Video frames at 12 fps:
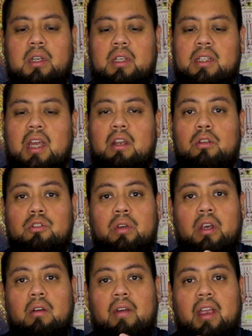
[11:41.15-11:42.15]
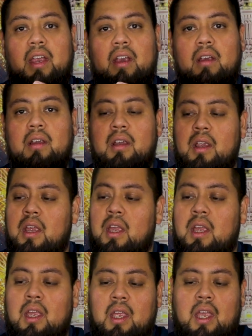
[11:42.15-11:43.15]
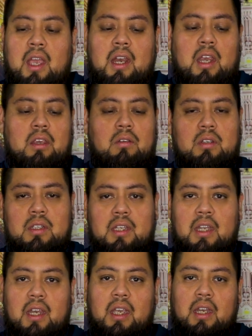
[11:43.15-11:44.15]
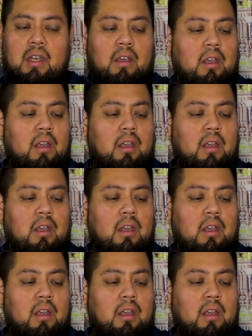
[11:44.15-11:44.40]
It's got a little trigger right here, and then you just hit it.